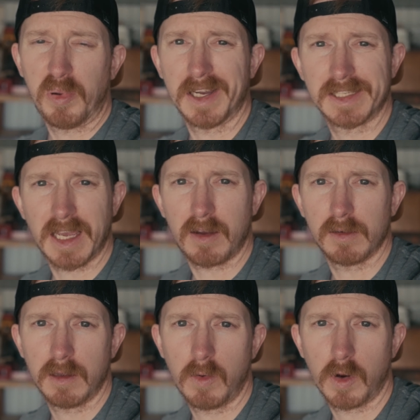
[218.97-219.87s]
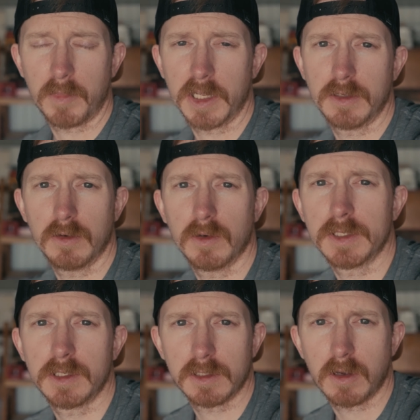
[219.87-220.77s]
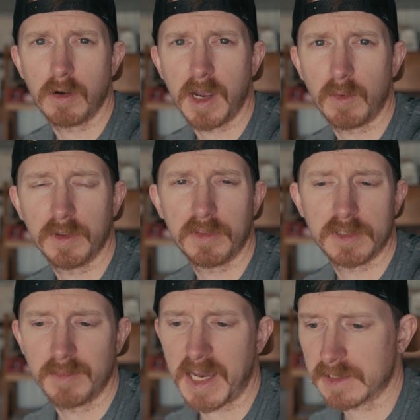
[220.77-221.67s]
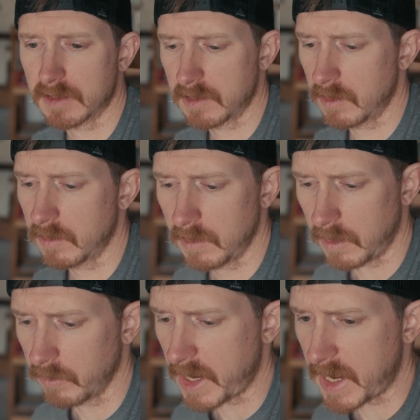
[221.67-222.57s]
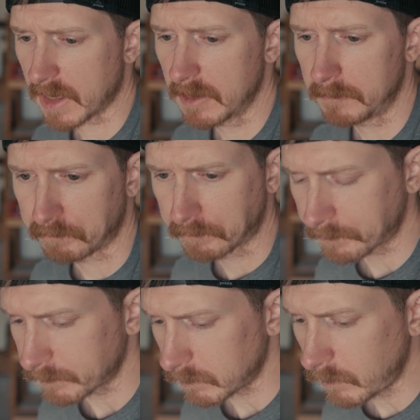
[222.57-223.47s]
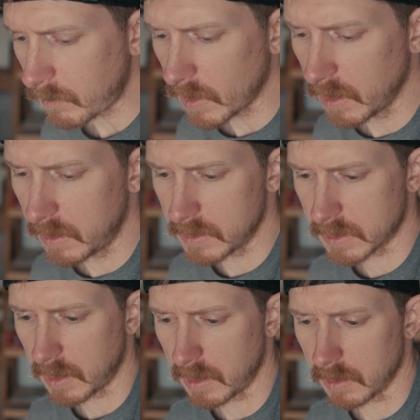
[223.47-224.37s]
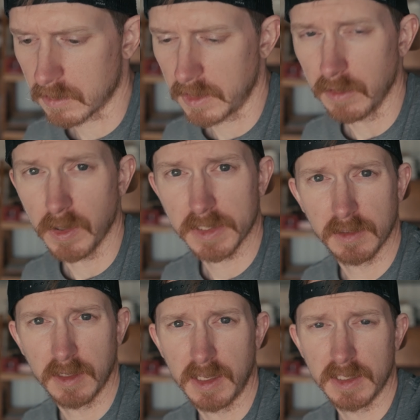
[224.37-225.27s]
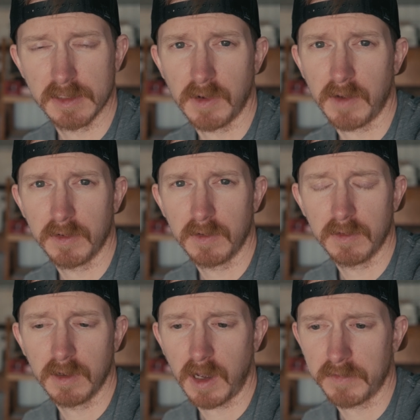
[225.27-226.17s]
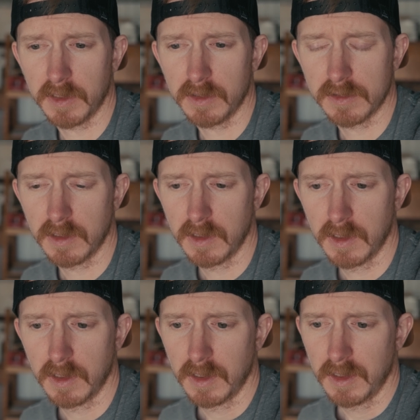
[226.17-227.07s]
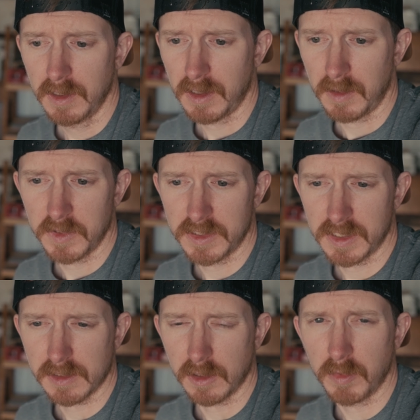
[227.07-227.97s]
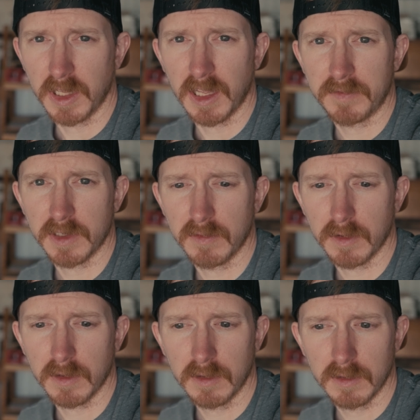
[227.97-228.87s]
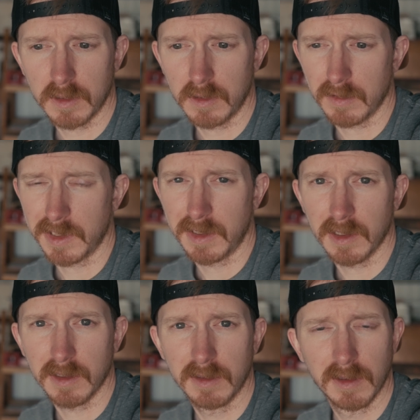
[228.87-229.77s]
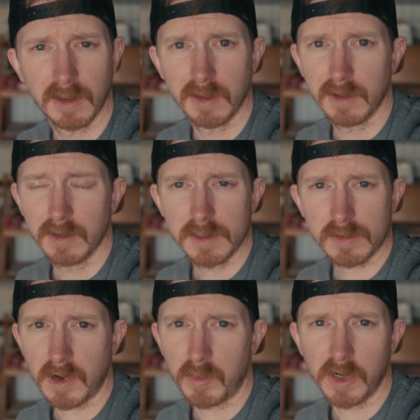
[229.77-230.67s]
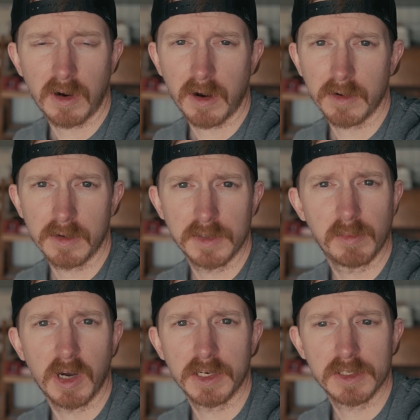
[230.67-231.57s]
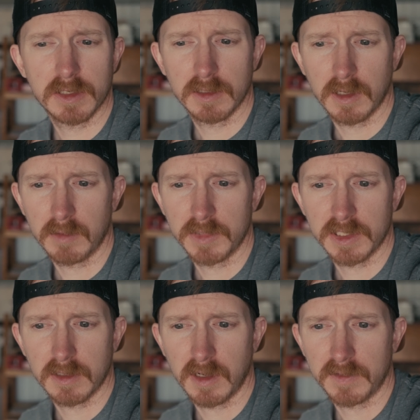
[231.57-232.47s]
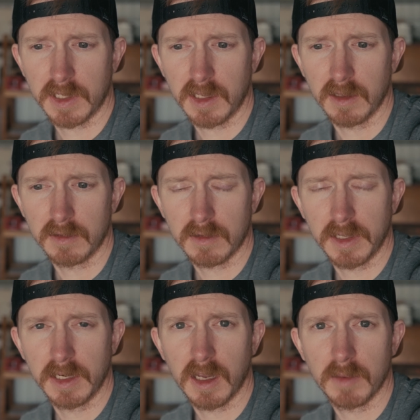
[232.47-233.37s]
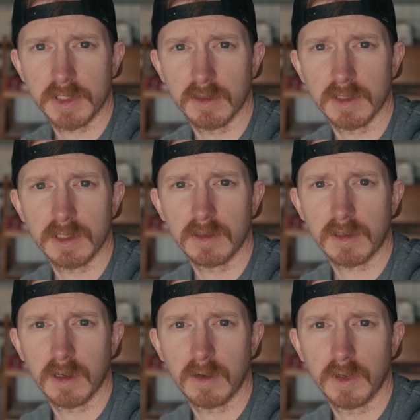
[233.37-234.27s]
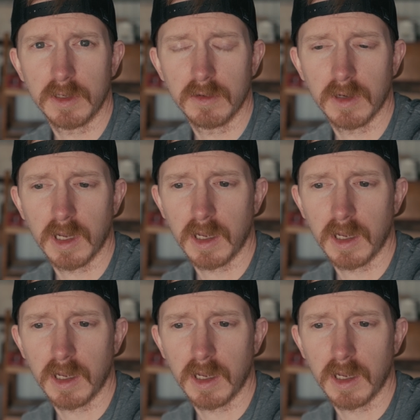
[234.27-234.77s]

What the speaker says: plugs out, what I'm going to do is just go around with some acetone on a rag and just kind of clean the rest of the adhesive off those. There's just a little bit left over. You don't need to scrub real hard or use a bunch, just enough to get it cleaned up so it seals good when you